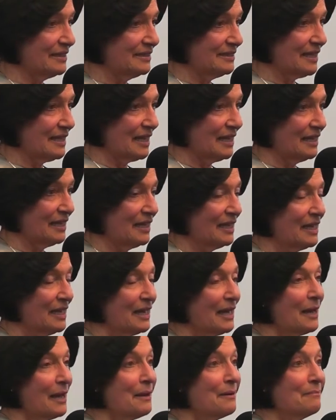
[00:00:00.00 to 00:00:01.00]
and say,
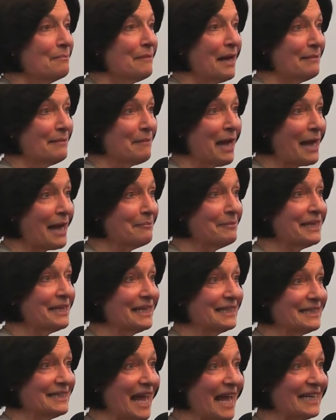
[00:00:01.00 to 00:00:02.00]
my mommy
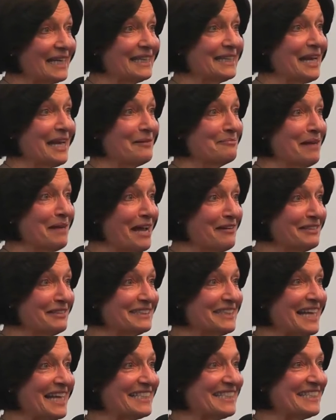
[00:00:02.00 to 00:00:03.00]
and daddy got married
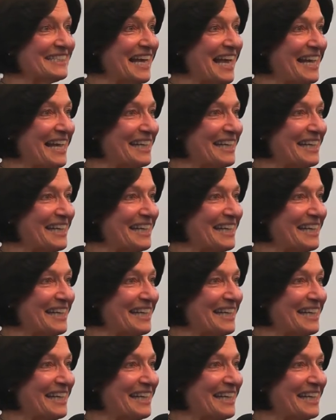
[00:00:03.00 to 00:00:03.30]
last